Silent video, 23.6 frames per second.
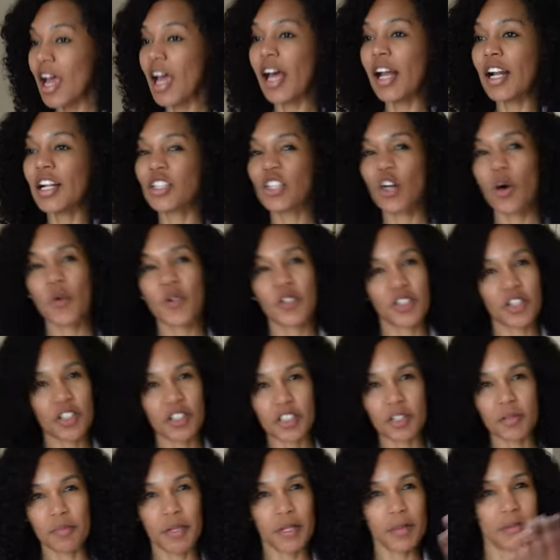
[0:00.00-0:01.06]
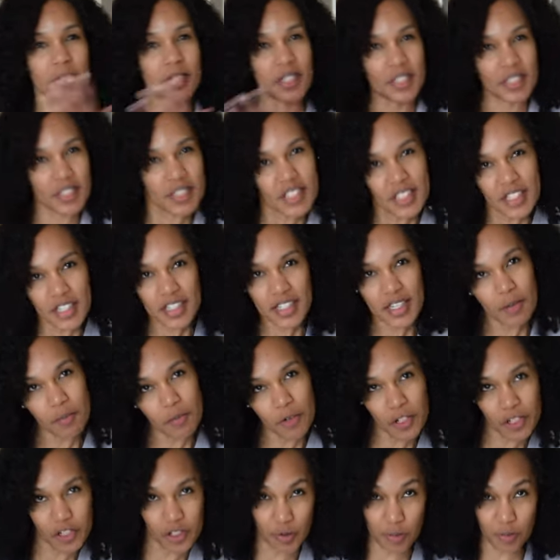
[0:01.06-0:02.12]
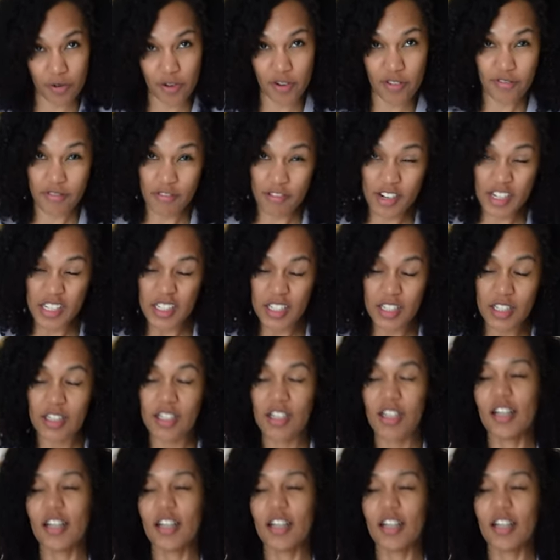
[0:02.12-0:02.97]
And it's always good to be able to see someone in your periphery.